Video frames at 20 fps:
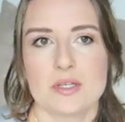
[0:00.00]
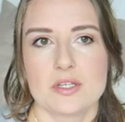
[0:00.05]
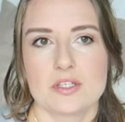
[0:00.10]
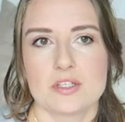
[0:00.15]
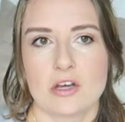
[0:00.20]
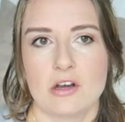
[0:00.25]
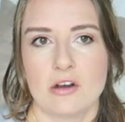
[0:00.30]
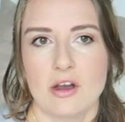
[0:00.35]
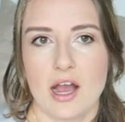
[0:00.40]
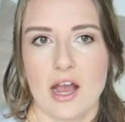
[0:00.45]

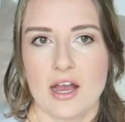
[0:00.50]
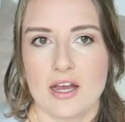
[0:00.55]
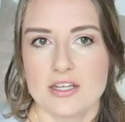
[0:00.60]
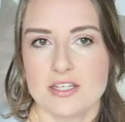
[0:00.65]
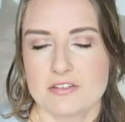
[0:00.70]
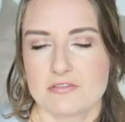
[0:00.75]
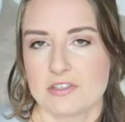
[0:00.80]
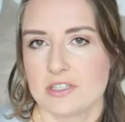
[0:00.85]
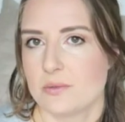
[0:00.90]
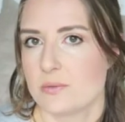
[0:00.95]
So I
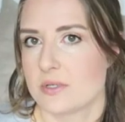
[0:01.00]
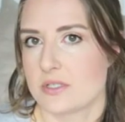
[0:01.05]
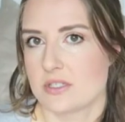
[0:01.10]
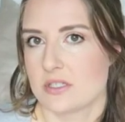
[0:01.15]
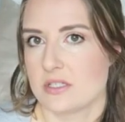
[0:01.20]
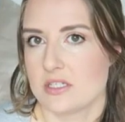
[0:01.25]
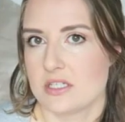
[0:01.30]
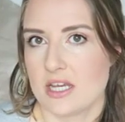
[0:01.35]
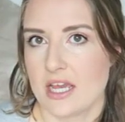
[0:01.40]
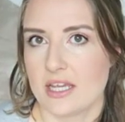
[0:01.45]
definitely
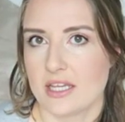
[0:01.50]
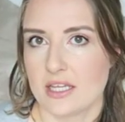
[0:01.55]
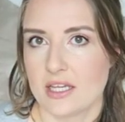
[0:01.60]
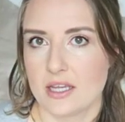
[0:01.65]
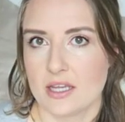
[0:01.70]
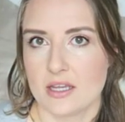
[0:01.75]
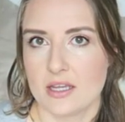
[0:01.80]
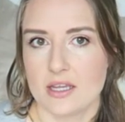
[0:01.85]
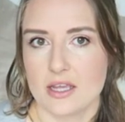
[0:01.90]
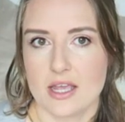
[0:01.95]
wasn't
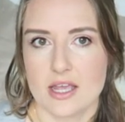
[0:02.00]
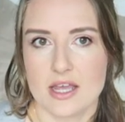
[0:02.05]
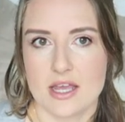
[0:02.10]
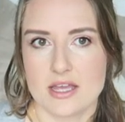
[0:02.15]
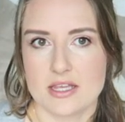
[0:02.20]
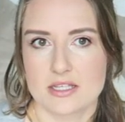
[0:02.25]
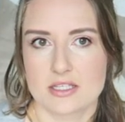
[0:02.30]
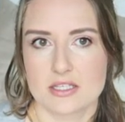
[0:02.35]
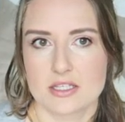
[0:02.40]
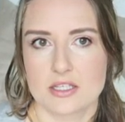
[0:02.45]
taking
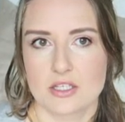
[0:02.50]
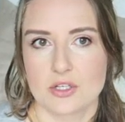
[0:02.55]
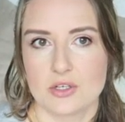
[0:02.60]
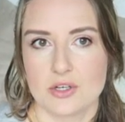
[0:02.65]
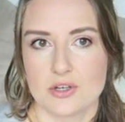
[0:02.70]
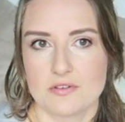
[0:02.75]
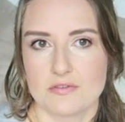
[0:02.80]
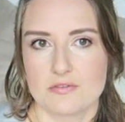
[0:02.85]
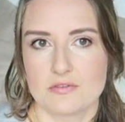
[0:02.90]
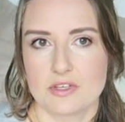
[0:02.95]
as
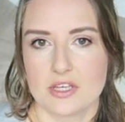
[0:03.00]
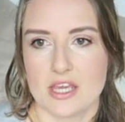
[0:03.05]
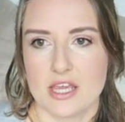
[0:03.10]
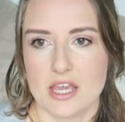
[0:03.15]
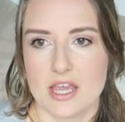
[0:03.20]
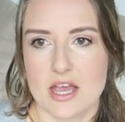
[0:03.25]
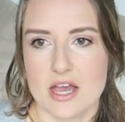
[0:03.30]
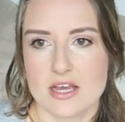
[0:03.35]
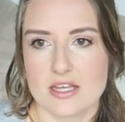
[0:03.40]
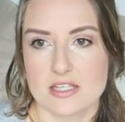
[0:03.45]
good of
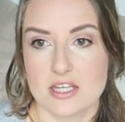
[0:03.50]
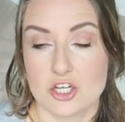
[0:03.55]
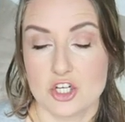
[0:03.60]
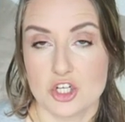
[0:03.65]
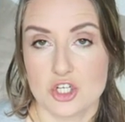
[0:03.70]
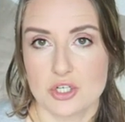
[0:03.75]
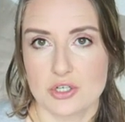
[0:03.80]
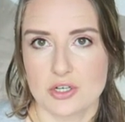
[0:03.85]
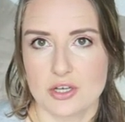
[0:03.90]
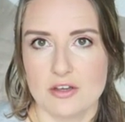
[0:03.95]
care as I
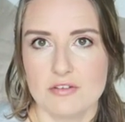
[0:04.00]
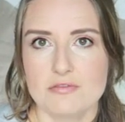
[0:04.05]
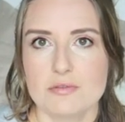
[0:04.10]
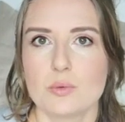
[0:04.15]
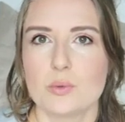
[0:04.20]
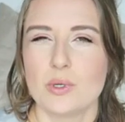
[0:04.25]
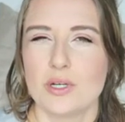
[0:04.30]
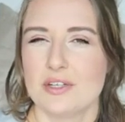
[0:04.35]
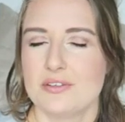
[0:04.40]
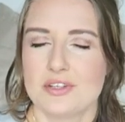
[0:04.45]
should have,
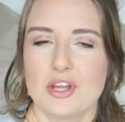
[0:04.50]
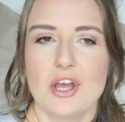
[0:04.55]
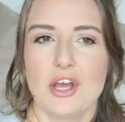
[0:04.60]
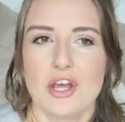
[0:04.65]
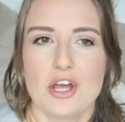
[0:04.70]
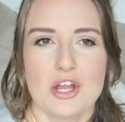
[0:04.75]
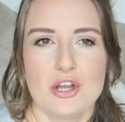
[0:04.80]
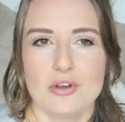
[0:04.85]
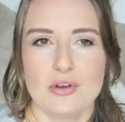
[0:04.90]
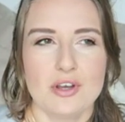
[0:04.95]
or
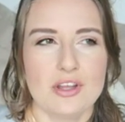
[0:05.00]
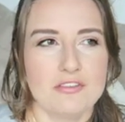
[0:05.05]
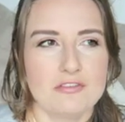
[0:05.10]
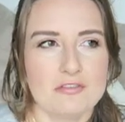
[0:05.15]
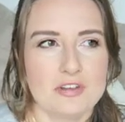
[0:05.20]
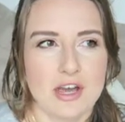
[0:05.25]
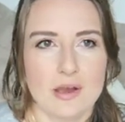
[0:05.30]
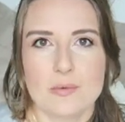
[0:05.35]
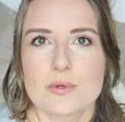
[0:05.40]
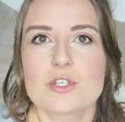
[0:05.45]
not
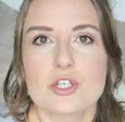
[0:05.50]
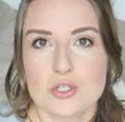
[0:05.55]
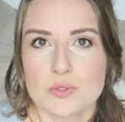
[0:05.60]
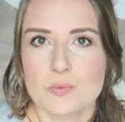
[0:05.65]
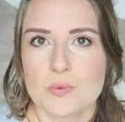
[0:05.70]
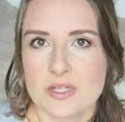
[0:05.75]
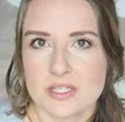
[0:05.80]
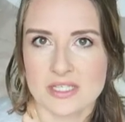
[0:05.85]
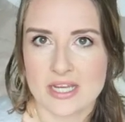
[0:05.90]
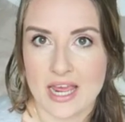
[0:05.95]
even, just
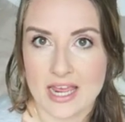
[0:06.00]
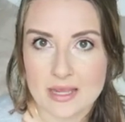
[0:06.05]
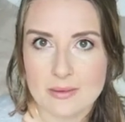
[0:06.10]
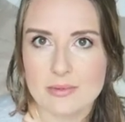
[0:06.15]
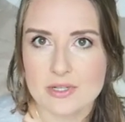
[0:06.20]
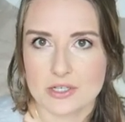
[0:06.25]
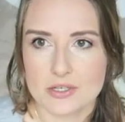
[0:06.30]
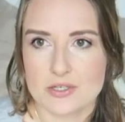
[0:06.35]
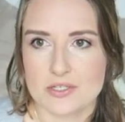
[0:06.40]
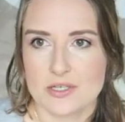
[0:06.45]
wasn't
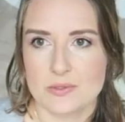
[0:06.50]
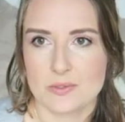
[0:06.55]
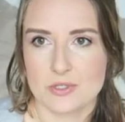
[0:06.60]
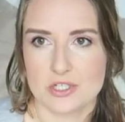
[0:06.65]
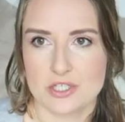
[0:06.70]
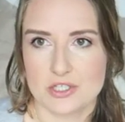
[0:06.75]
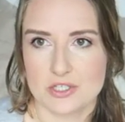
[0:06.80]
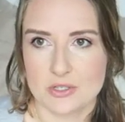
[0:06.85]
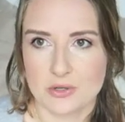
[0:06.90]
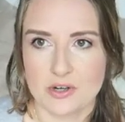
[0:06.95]
able, because there was
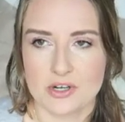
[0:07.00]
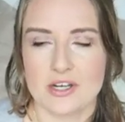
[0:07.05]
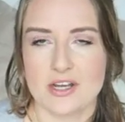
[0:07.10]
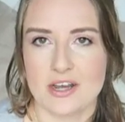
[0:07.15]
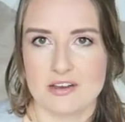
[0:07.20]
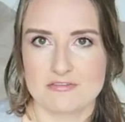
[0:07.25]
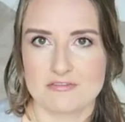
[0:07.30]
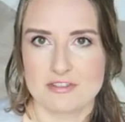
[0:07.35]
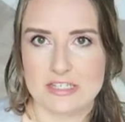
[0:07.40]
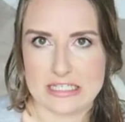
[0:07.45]
just not
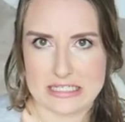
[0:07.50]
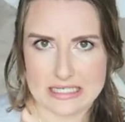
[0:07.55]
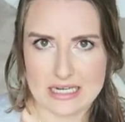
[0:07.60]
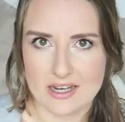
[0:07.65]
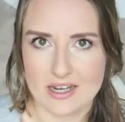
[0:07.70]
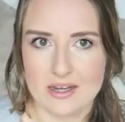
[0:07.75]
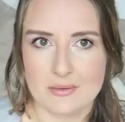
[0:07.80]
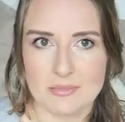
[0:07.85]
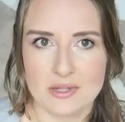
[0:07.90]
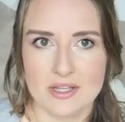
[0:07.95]
enough
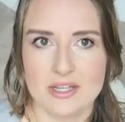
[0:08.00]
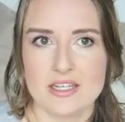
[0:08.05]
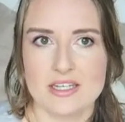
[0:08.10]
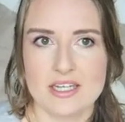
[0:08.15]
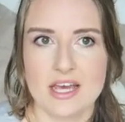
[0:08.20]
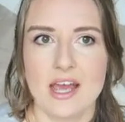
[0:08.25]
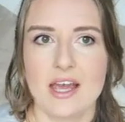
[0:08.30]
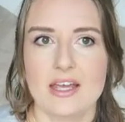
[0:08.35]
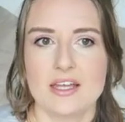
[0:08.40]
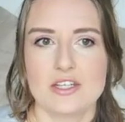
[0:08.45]
time in the
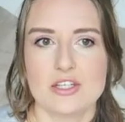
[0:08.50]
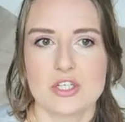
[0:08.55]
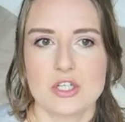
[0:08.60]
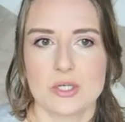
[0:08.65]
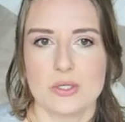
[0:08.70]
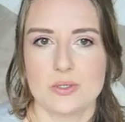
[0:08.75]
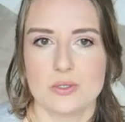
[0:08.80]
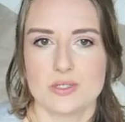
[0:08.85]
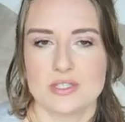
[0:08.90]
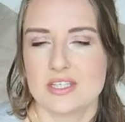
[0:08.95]
day
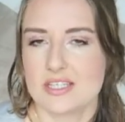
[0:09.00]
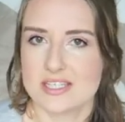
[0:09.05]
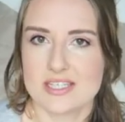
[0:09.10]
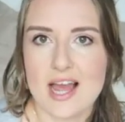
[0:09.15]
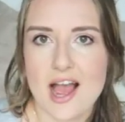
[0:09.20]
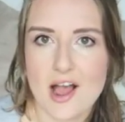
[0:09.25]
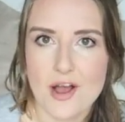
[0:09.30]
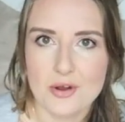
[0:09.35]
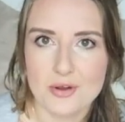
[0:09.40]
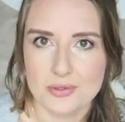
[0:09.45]
to sit
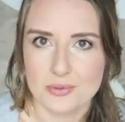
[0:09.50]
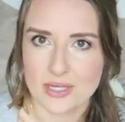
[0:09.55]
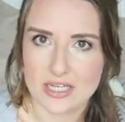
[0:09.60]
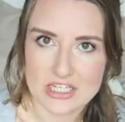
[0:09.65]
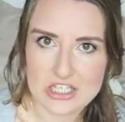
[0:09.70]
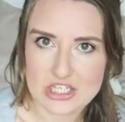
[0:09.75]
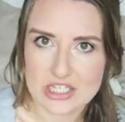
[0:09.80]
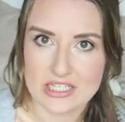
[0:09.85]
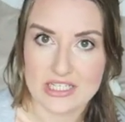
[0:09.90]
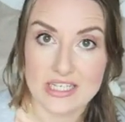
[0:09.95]
down or
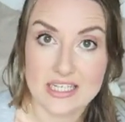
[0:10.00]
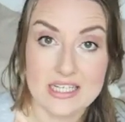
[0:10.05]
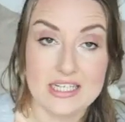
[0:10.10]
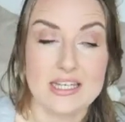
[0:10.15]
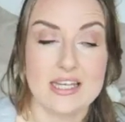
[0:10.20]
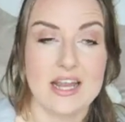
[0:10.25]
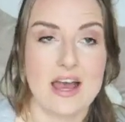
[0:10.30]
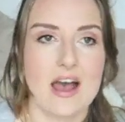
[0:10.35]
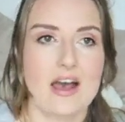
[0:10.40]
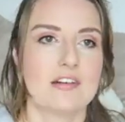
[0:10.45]
actually eat
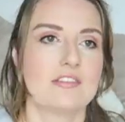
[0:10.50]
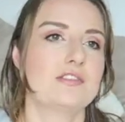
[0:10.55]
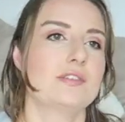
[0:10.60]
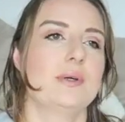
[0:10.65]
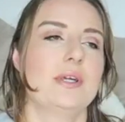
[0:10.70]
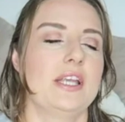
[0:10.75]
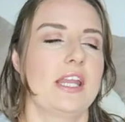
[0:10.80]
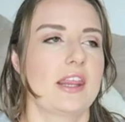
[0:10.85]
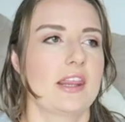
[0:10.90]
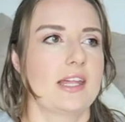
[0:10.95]
enough
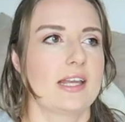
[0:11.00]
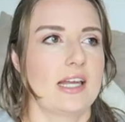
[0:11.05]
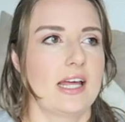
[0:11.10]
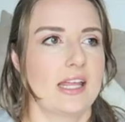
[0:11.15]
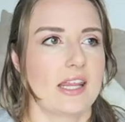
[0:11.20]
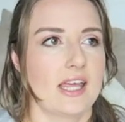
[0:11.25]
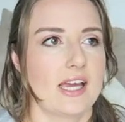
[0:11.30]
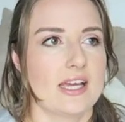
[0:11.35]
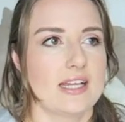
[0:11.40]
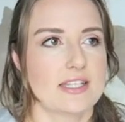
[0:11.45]
or anything
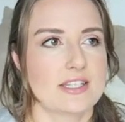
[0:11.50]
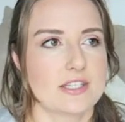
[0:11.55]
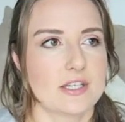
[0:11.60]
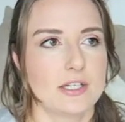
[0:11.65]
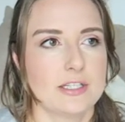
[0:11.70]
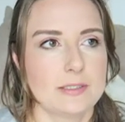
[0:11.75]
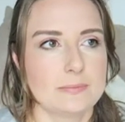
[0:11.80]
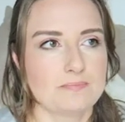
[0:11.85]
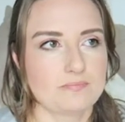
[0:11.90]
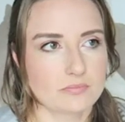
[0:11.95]
like that.
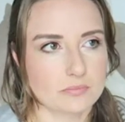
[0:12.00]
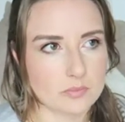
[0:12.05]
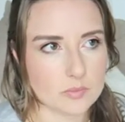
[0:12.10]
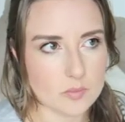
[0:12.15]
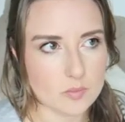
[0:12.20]
So